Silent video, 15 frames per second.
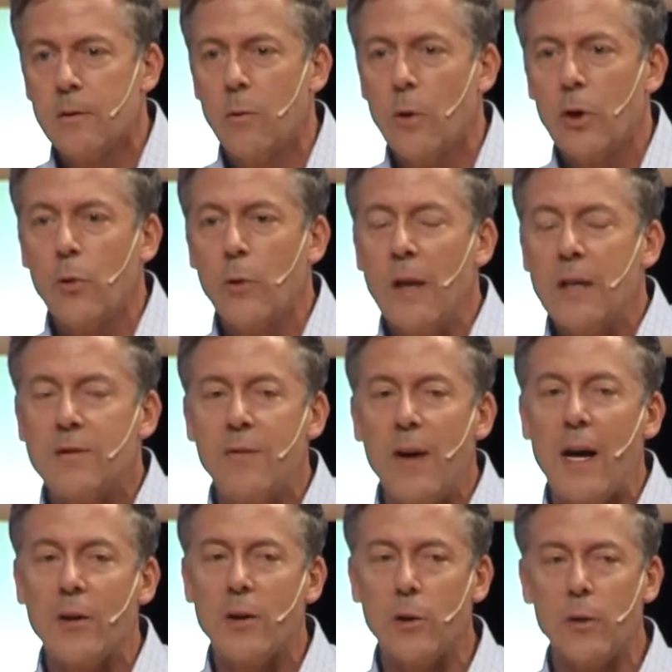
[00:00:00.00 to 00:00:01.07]
What creates
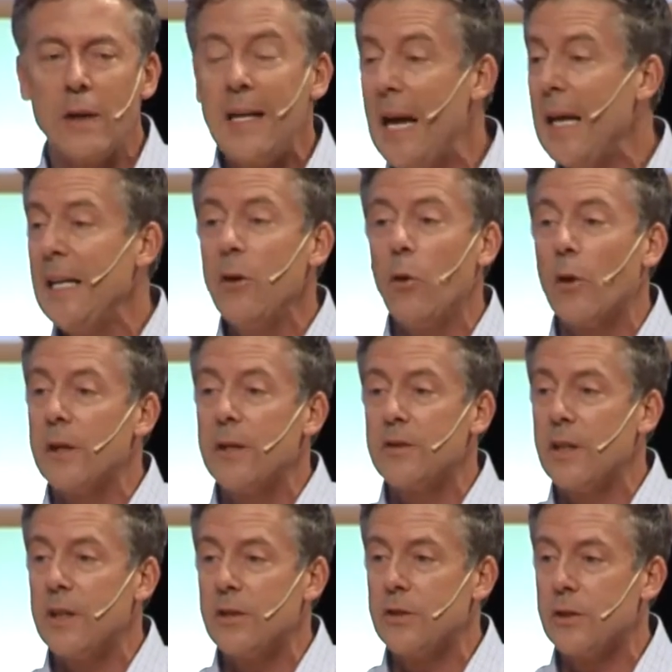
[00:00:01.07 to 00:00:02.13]
value in any
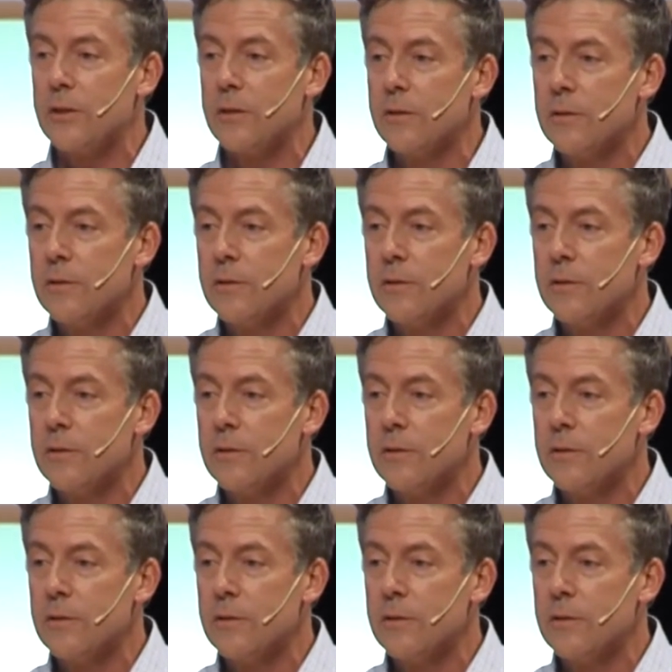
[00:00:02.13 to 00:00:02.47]
organization?